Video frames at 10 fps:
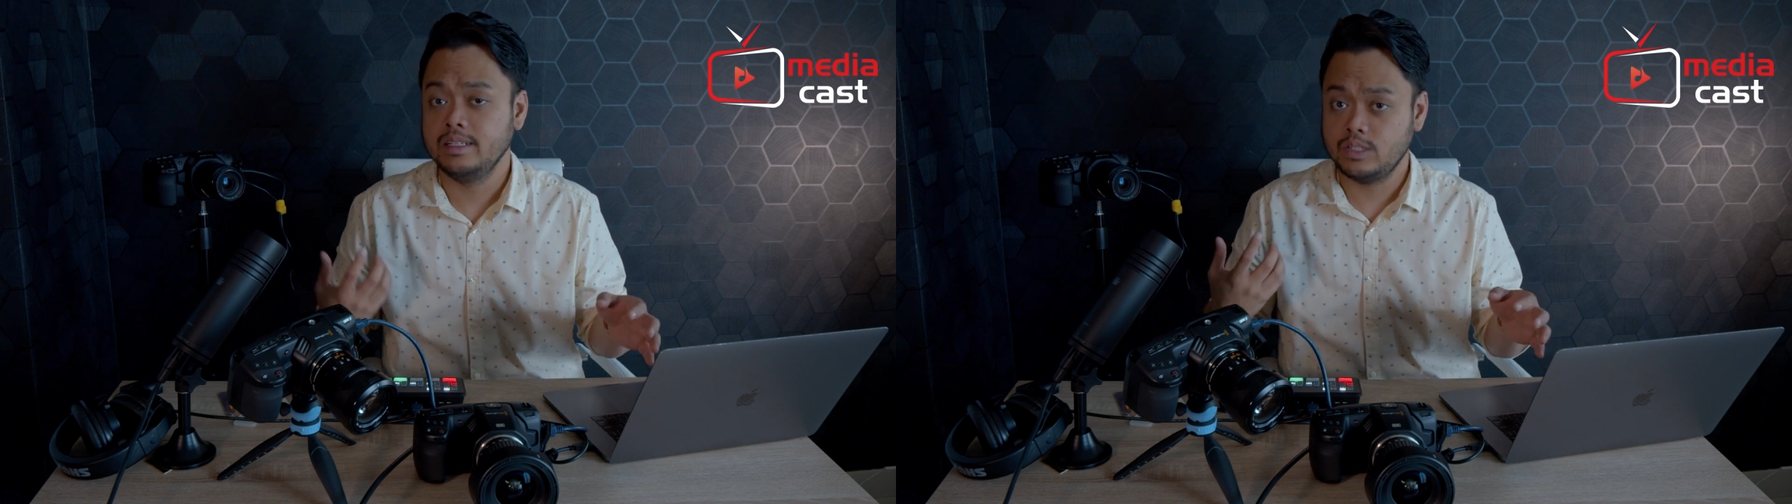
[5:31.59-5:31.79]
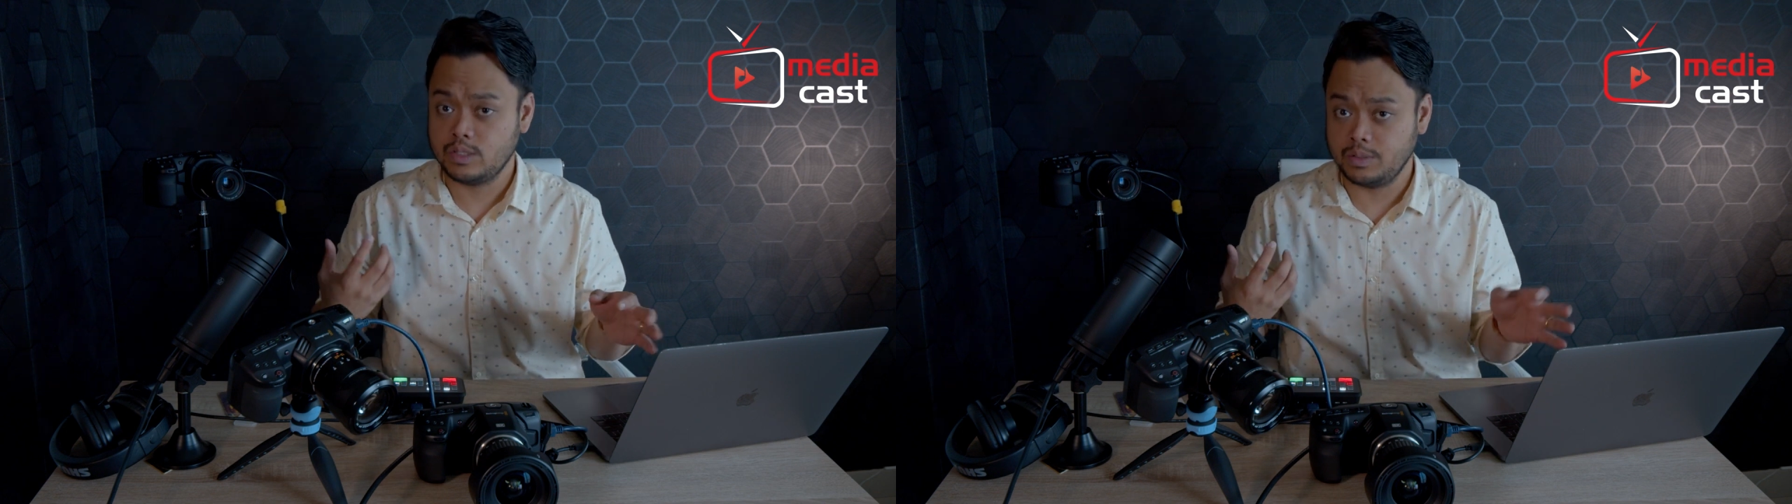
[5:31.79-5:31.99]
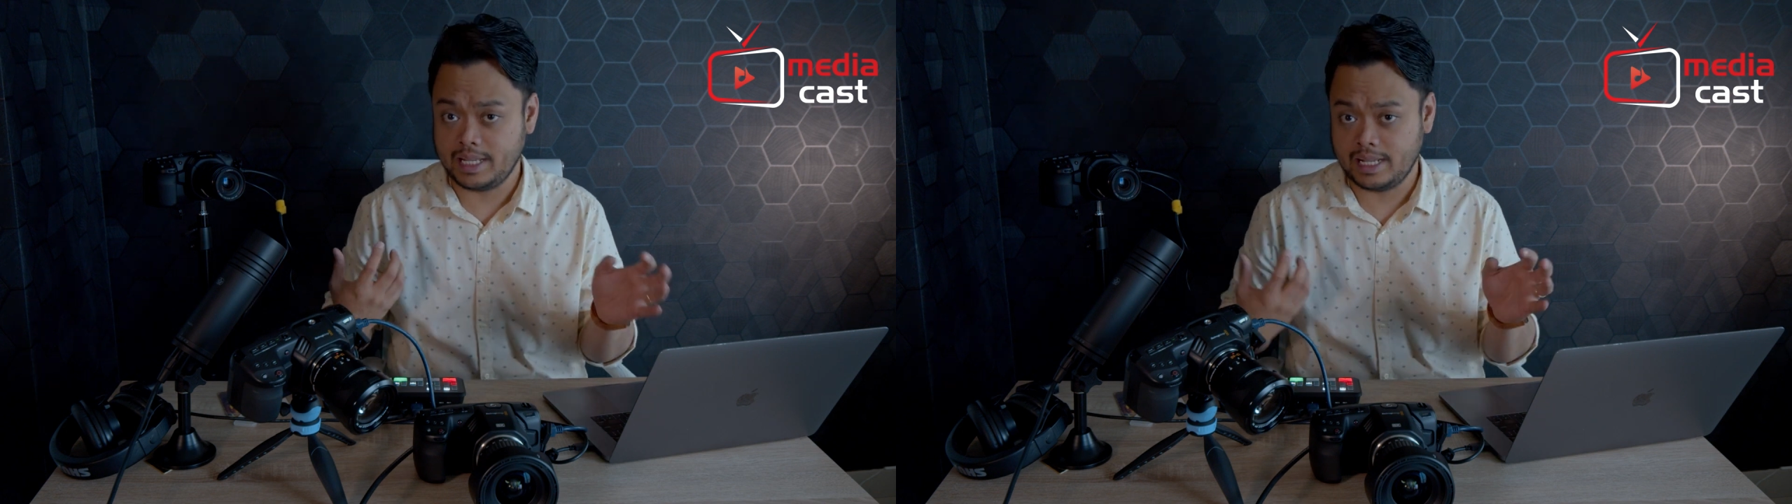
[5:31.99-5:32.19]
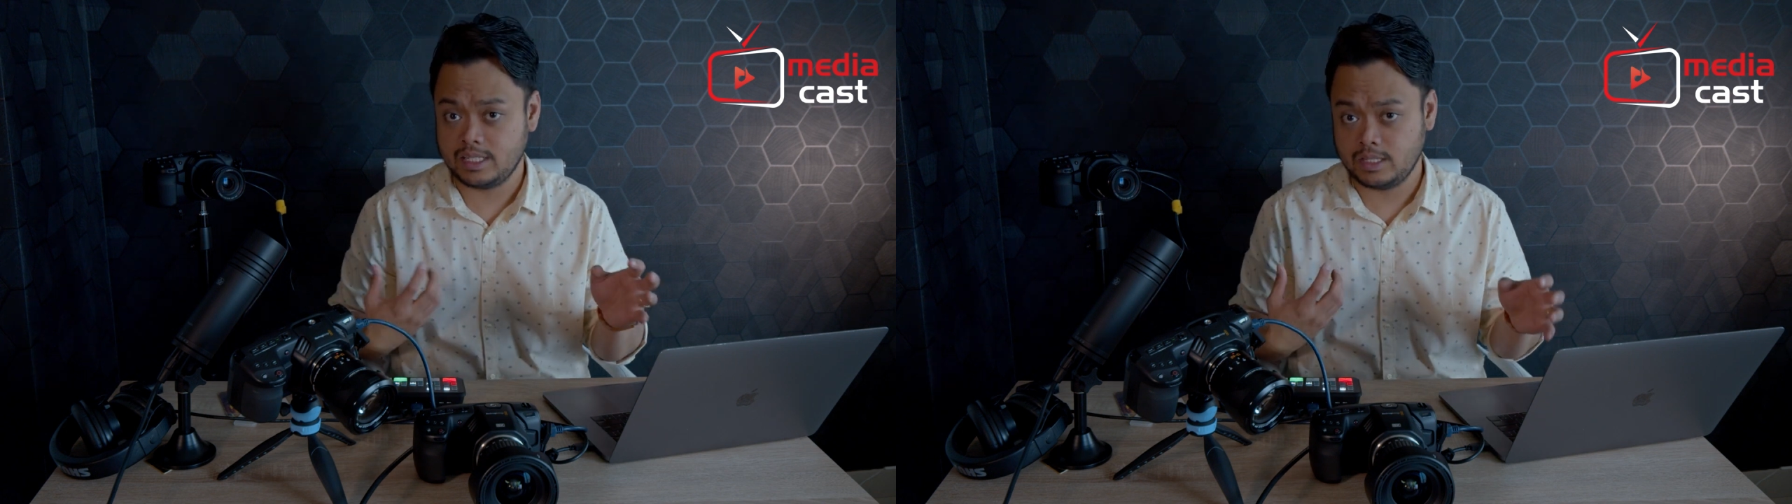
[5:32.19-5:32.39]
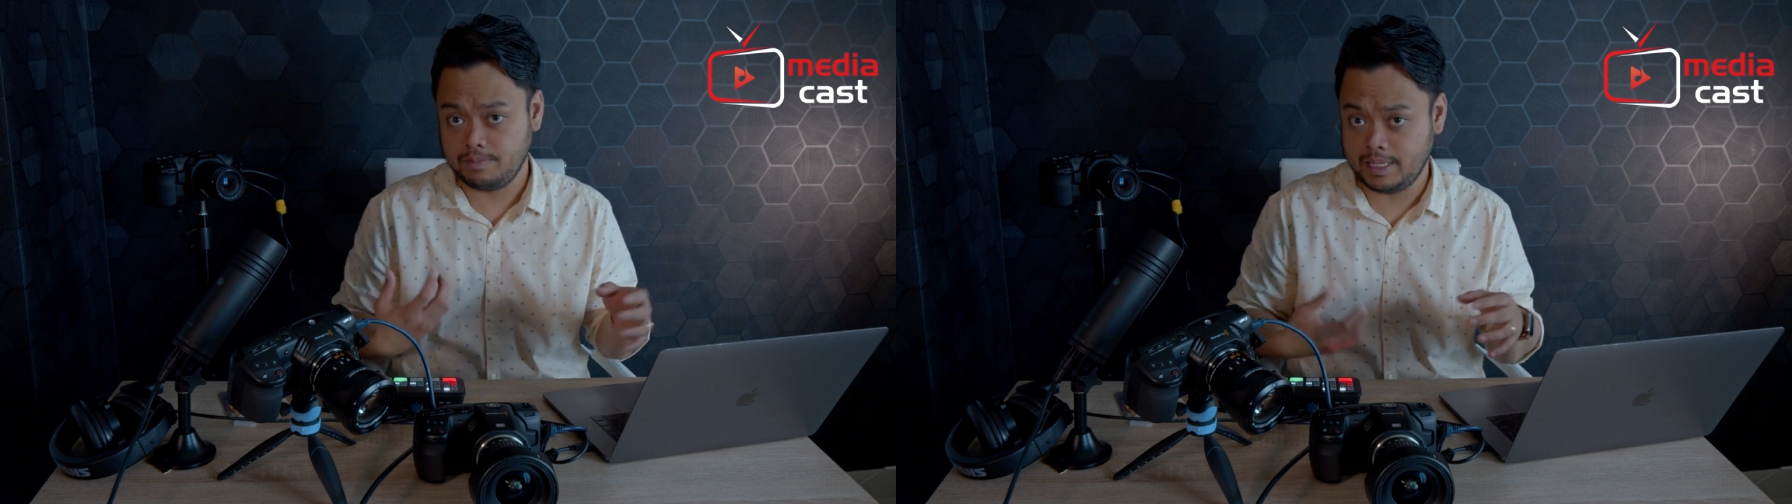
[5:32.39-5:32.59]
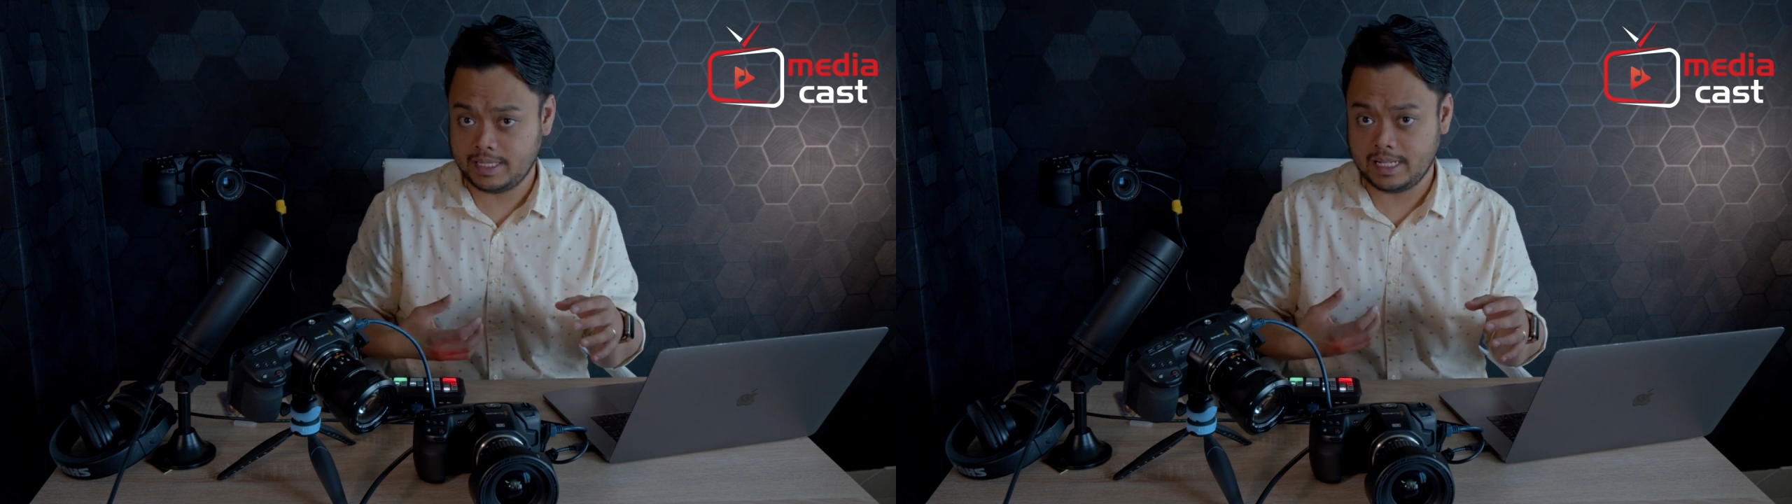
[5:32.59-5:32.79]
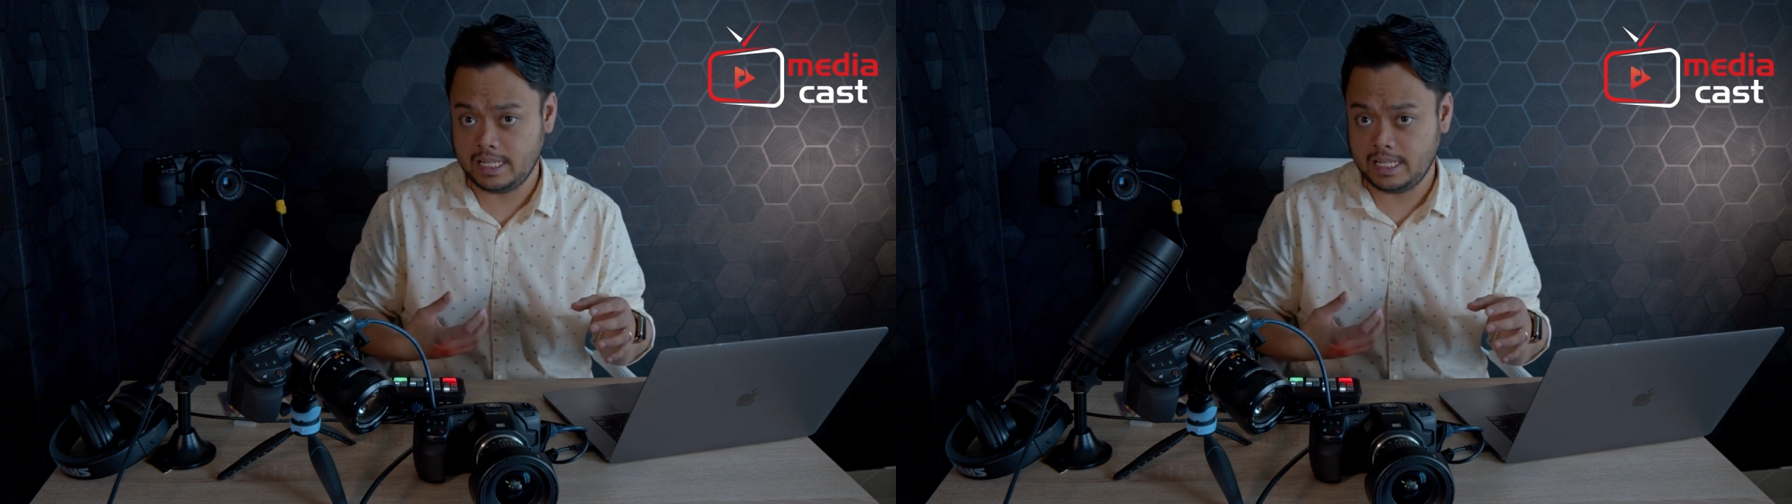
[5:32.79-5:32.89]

So that's basically